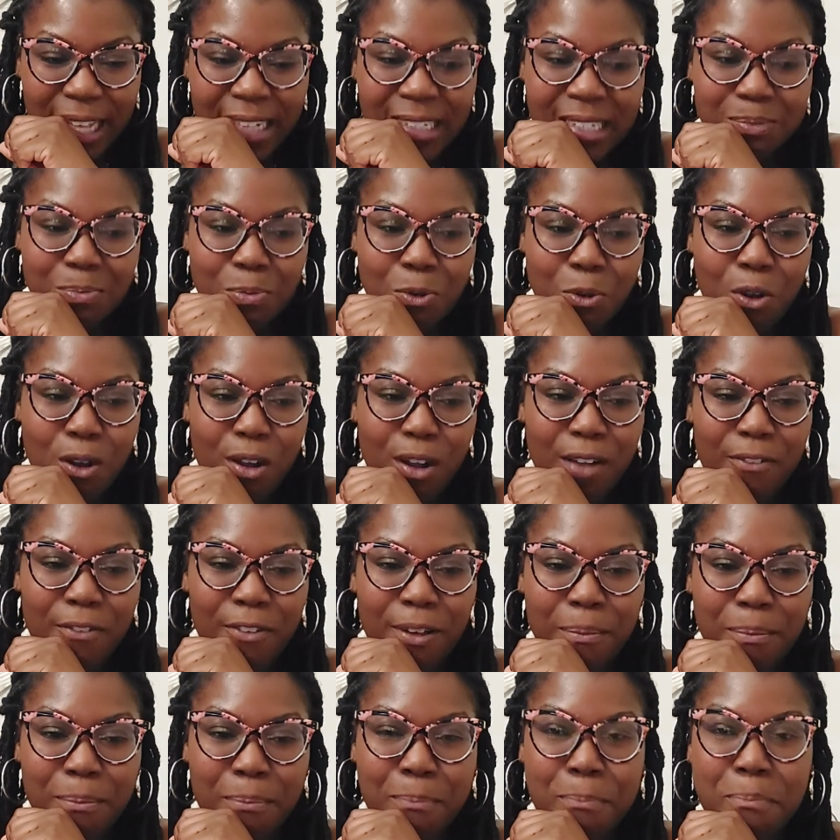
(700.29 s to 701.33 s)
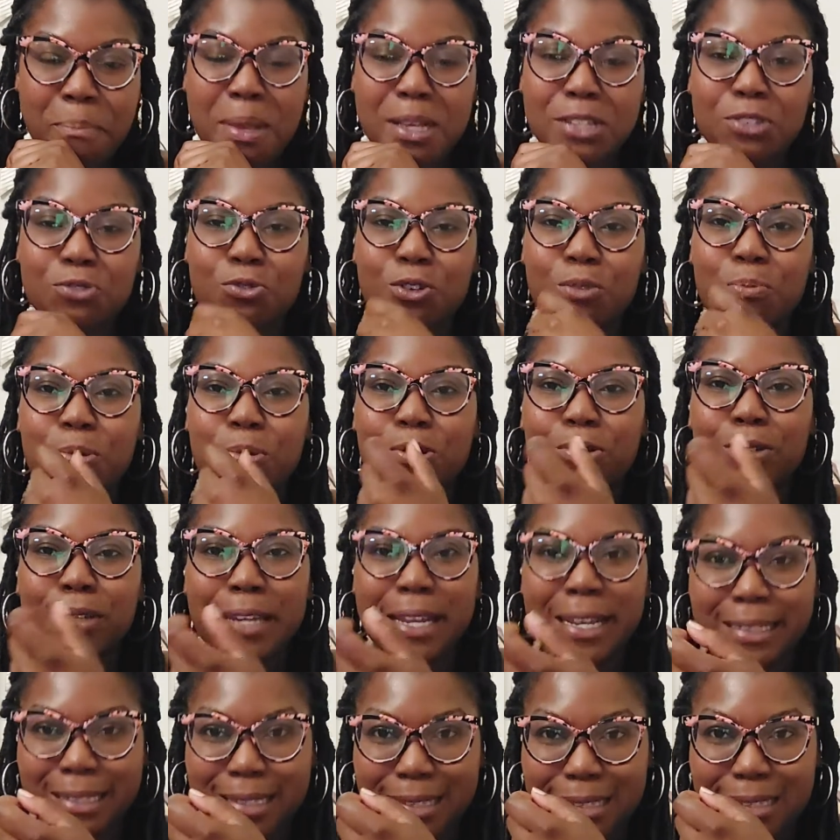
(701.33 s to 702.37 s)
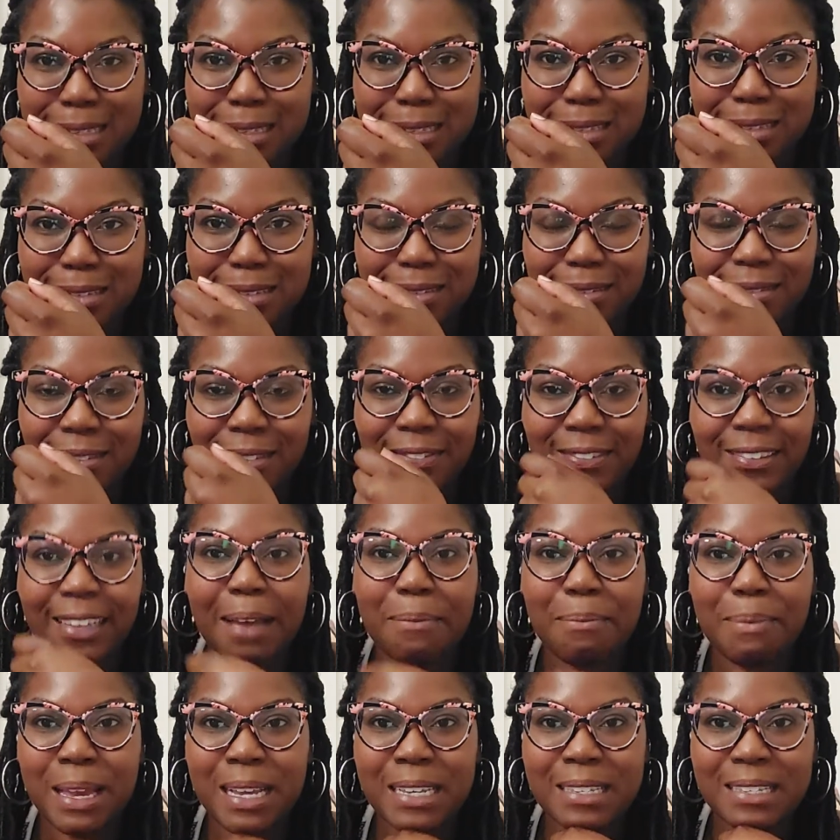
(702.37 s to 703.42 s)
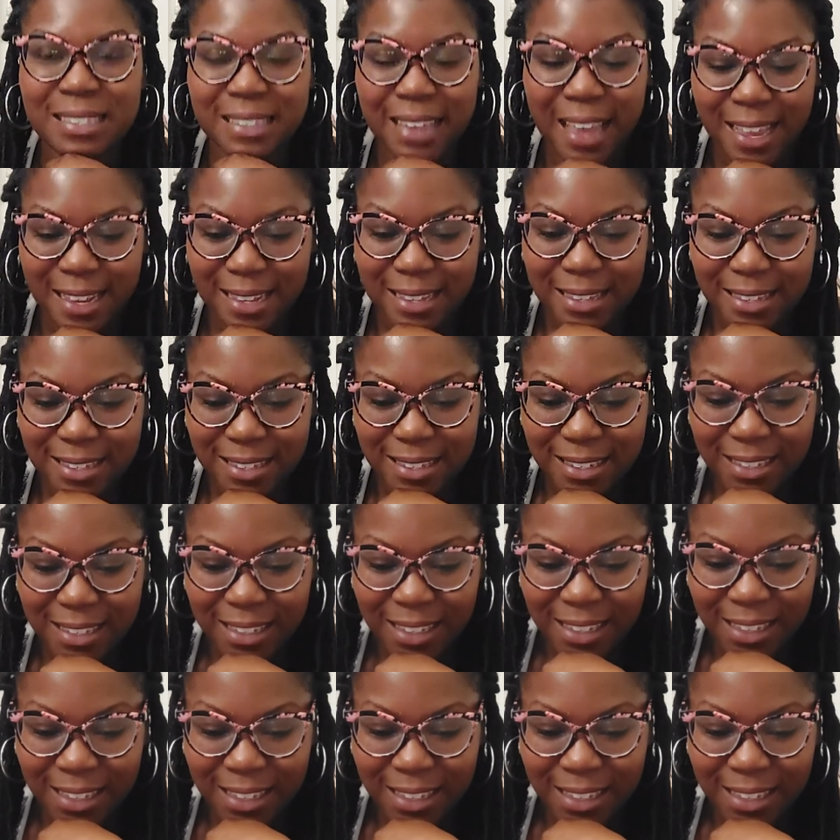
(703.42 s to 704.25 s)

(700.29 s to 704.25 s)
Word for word: It's more of a miserableness, if that makes sense.